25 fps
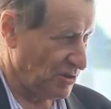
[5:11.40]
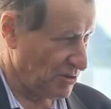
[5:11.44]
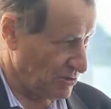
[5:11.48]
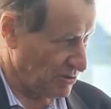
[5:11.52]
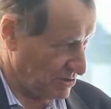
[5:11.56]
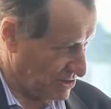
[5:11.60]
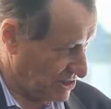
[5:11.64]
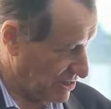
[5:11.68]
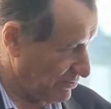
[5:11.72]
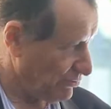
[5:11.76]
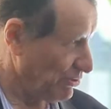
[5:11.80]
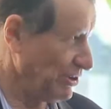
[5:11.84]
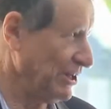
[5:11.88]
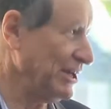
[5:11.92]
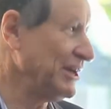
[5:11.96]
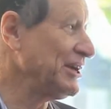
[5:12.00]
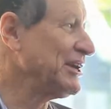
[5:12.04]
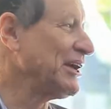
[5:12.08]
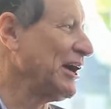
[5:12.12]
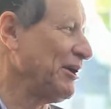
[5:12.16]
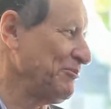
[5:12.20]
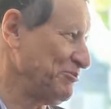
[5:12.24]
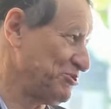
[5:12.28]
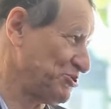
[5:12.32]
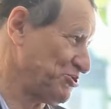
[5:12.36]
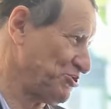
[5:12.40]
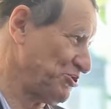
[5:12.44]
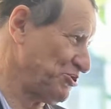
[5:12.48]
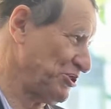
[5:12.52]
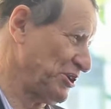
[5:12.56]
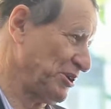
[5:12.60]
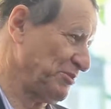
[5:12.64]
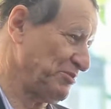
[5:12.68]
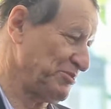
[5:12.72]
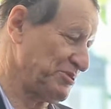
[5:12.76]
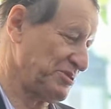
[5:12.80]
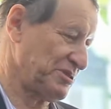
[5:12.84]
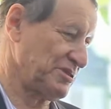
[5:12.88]
several income
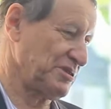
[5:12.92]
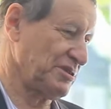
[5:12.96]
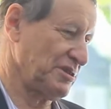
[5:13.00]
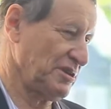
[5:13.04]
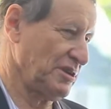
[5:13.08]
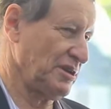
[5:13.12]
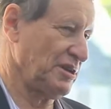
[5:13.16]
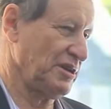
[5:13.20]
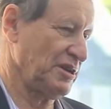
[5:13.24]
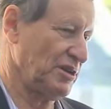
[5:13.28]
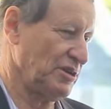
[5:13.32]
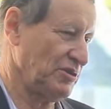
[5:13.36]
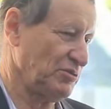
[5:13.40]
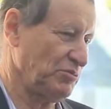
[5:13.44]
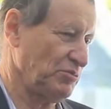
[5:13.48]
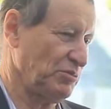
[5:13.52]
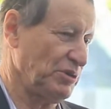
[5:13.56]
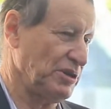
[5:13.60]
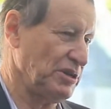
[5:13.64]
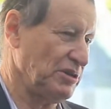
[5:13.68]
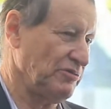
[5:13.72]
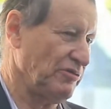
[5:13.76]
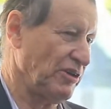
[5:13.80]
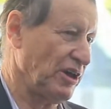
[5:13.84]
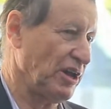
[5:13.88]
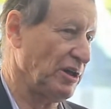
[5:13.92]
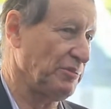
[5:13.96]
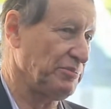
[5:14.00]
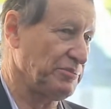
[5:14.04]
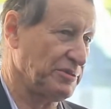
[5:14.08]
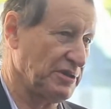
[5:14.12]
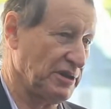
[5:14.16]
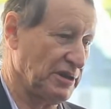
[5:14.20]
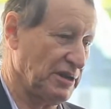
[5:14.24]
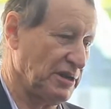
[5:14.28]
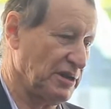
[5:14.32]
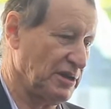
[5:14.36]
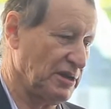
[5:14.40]
streams, and we developed
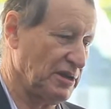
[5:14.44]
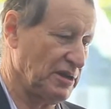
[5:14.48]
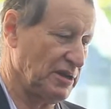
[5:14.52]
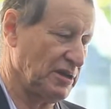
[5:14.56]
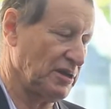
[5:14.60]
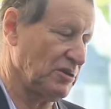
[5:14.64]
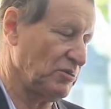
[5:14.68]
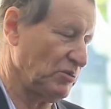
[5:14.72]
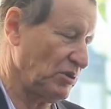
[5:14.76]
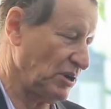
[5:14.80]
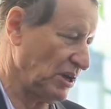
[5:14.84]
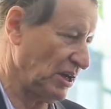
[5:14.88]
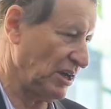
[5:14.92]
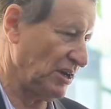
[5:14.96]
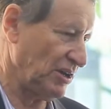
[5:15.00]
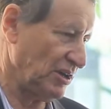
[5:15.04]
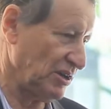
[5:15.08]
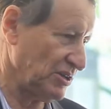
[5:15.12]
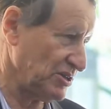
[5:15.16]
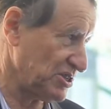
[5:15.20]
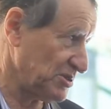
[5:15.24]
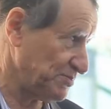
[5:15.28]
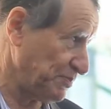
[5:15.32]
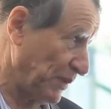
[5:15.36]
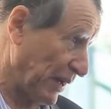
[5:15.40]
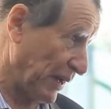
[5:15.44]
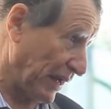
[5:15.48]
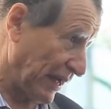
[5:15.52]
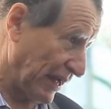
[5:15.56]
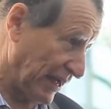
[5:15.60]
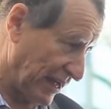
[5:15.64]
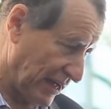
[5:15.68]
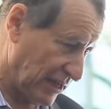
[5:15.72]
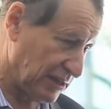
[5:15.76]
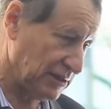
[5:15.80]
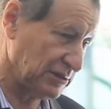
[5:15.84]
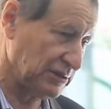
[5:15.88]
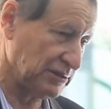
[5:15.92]
our
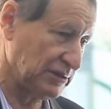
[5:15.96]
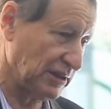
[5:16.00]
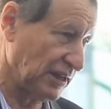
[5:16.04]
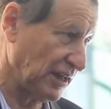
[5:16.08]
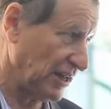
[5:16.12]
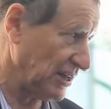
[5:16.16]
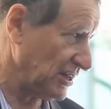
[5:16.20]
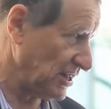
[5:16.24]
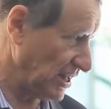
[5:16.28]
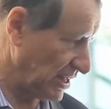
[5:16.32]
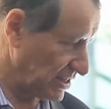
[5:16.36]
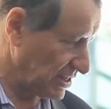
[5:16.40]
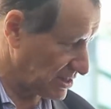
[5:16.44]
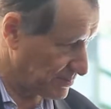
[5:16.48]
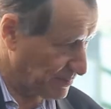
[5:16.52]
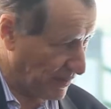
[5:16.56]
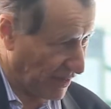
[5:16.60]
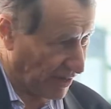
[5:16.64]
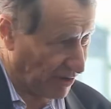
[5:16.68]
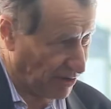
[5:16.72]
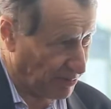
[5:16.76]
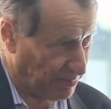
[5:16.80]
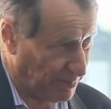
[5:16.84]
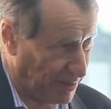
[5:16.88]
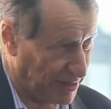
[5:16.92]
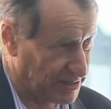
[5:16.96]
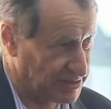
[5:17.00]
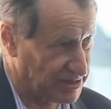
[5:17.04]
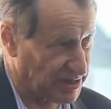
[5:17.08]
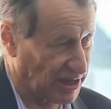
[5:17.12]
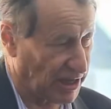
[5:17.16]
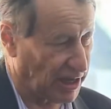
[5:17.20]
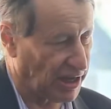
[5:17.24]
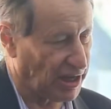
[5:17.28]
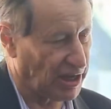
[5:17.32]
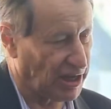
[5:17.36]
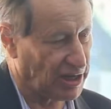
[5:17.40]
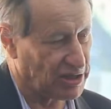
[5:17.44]
spa and
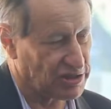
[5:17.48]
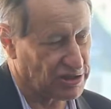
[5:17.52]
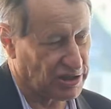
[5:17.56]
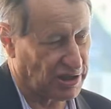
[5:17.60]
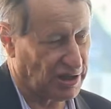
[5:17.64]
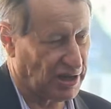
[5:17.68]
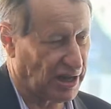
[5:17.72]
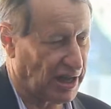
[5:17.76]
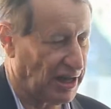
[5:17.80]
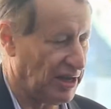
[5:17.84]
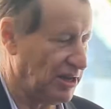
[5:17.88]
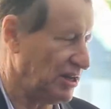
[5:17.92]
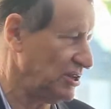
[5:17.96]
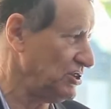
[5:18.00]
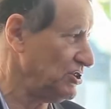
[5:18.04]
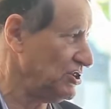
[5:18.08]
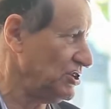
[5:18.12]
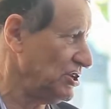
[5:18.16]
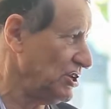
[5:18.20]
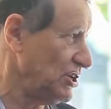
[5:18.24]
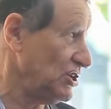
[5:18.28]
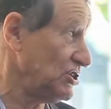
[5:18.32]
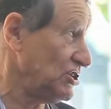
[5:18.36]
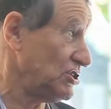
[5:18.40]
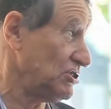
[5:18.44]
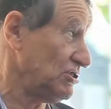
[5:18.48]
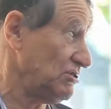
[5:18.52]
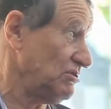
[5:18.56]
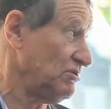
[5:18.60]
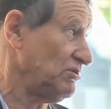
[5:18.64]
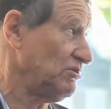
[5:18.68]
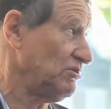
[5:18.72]
massage, and Indonesia,